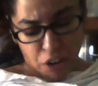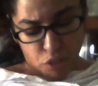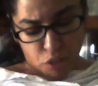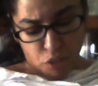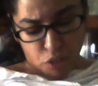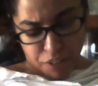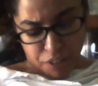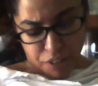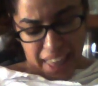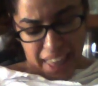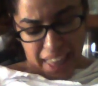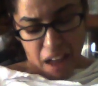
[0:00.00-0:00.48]

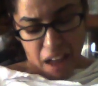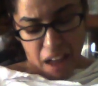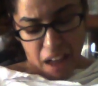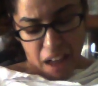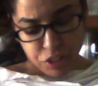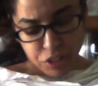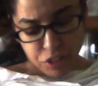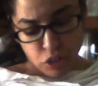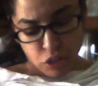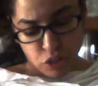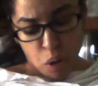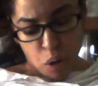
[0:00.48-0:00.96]
really have
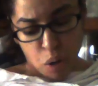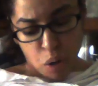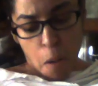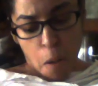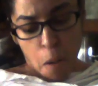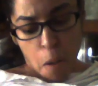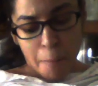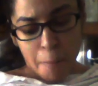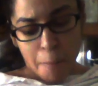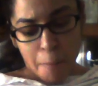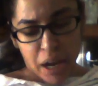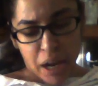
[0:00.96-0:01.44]
to
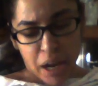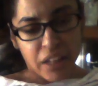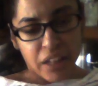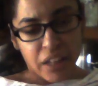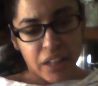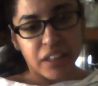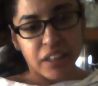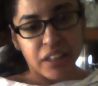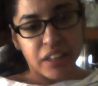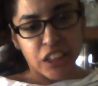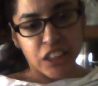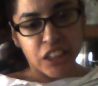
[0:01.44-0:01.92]
put
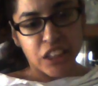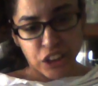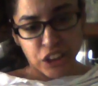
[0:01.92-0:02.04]
this